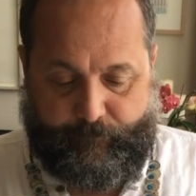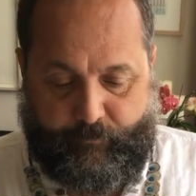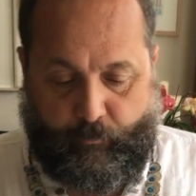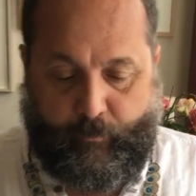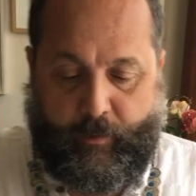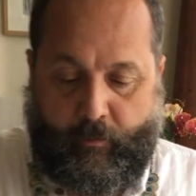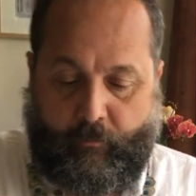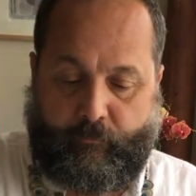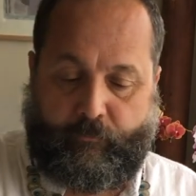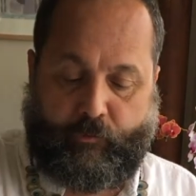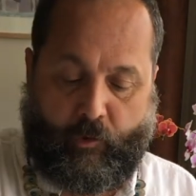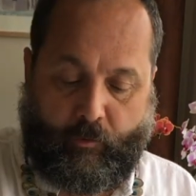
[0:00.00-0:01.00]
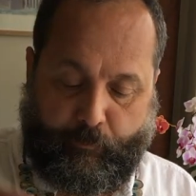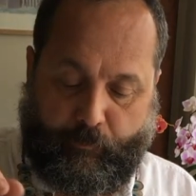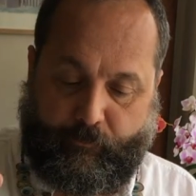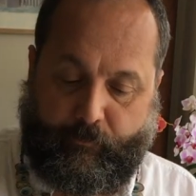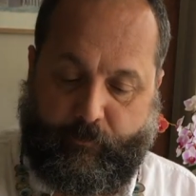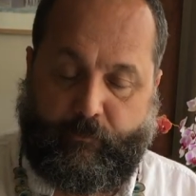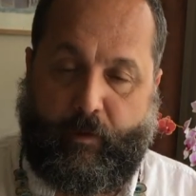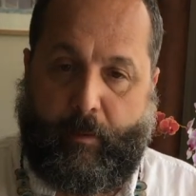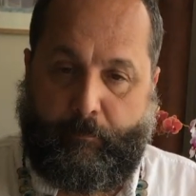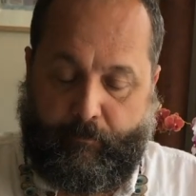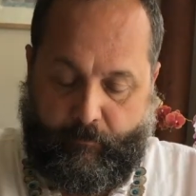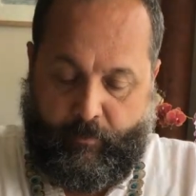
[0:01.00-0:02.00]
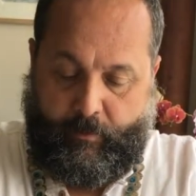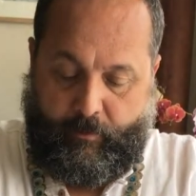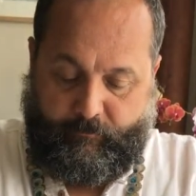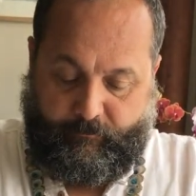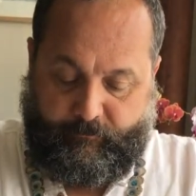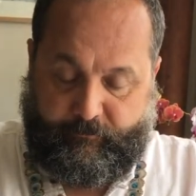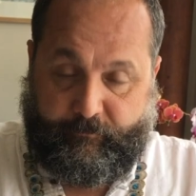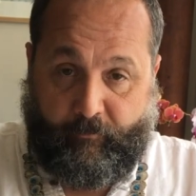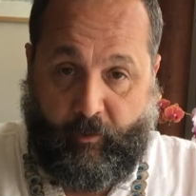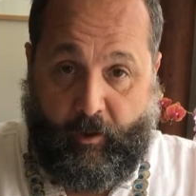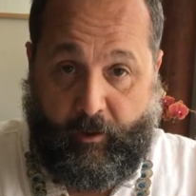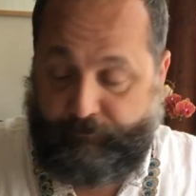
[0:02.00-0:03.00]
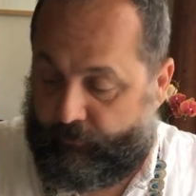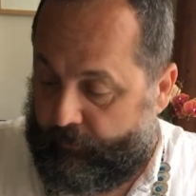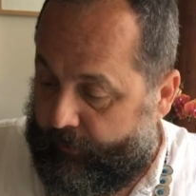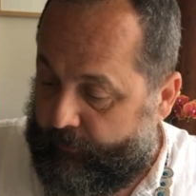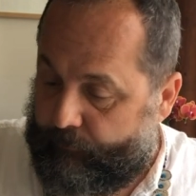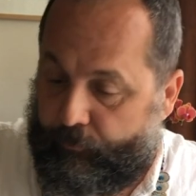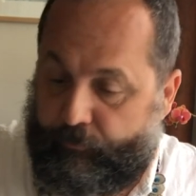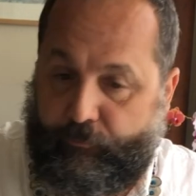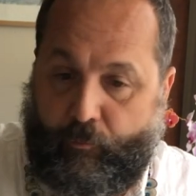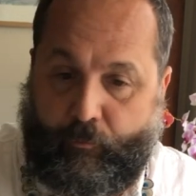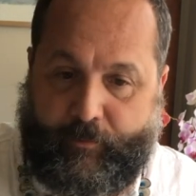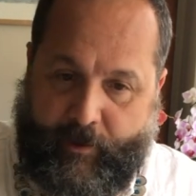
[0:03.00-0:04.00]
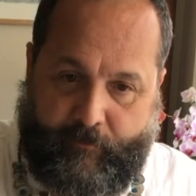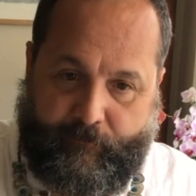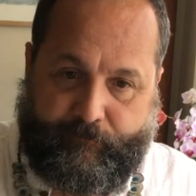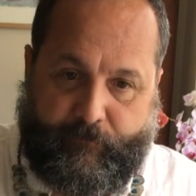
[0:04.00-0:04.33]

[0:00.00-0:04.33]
So we got our dark blues at the top, softer, lighter blues going down.